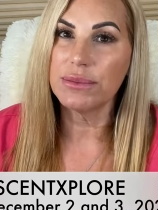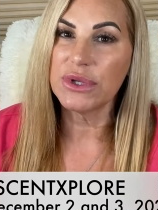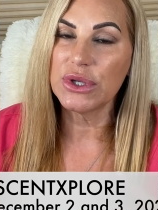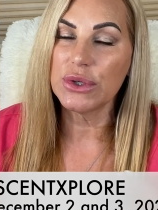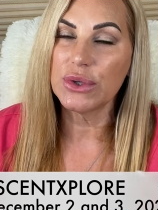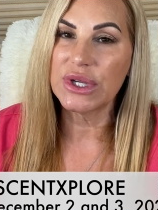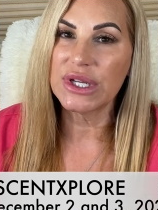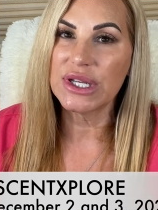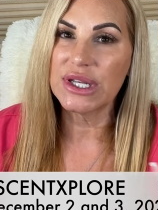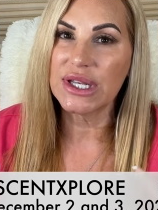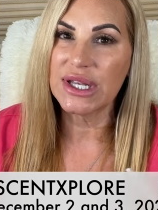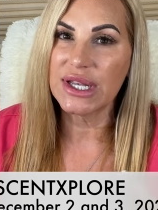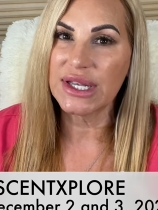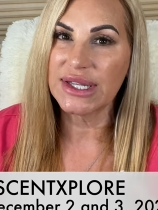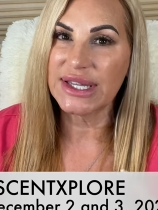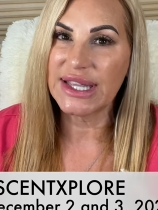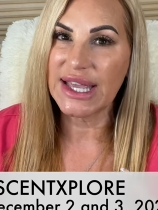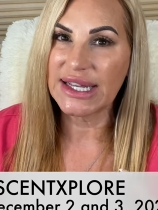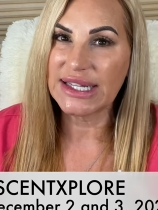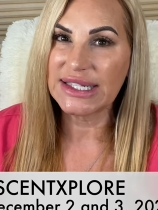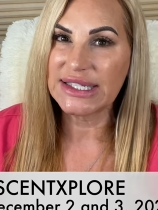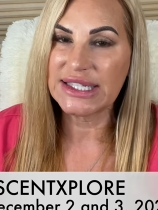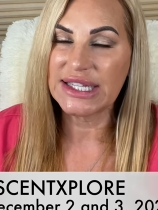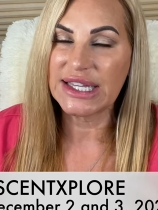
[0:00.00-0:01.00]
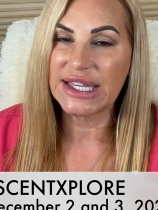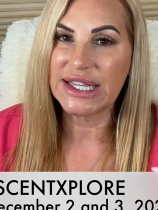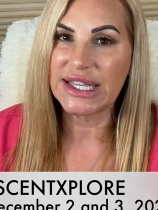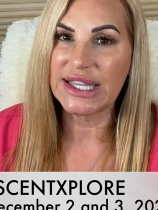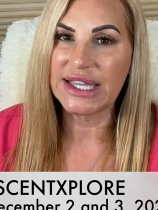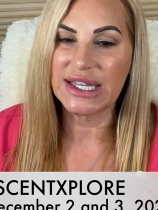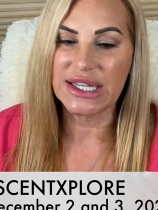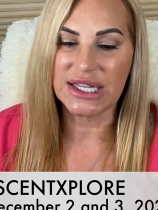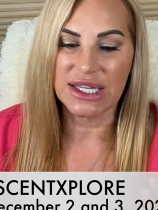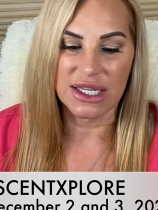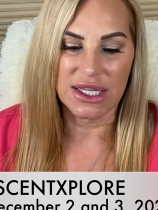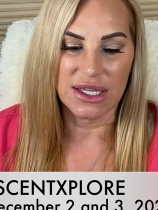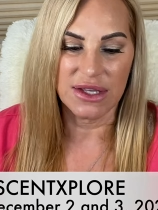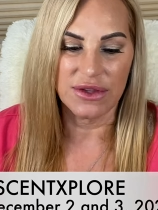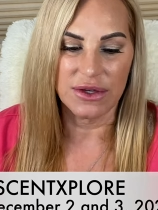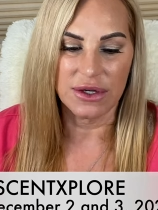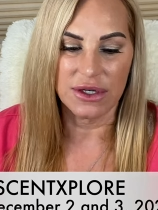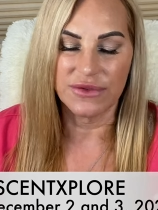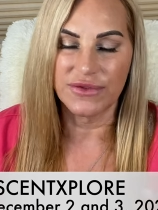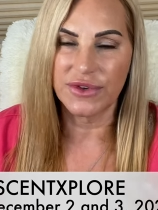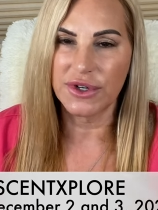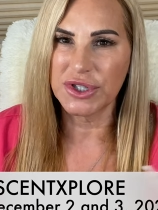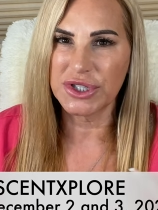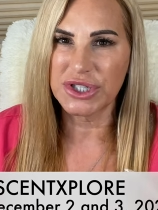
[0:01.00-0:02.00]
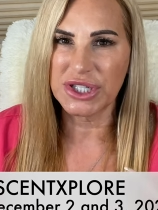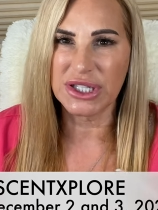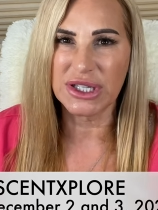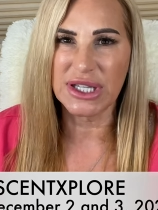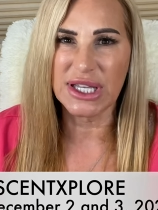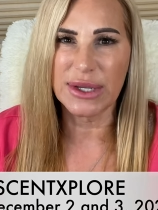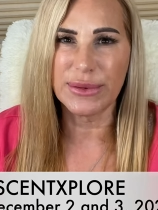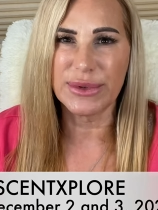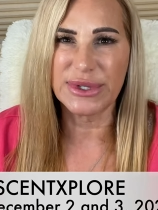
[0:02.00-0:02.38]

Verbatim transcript: You can get a ticket either virtually,